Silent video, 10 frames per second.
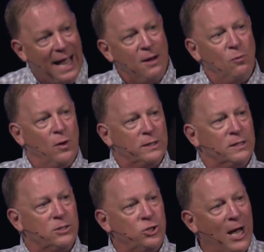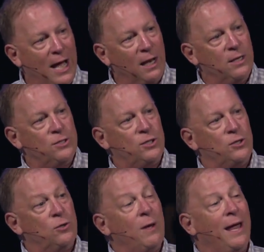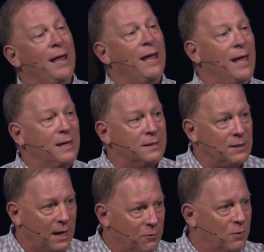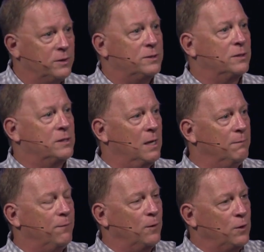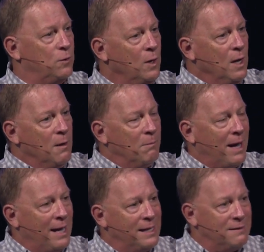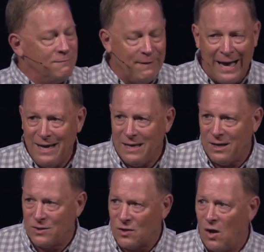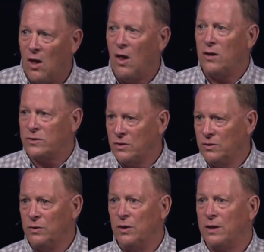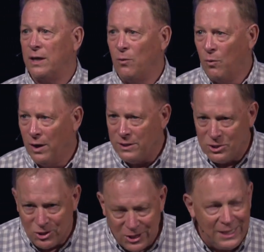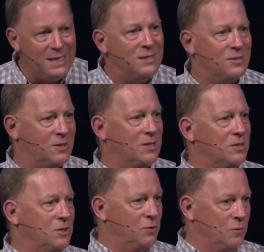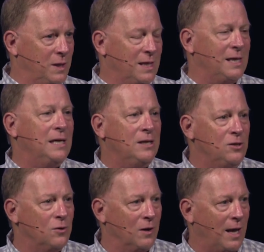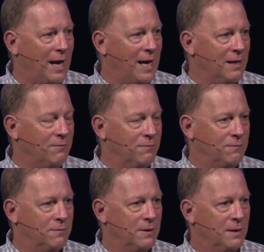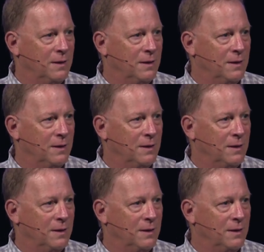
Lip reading: I want to challenge you and I want to comfort you by inviting us all to look at what Jesus is doing in your life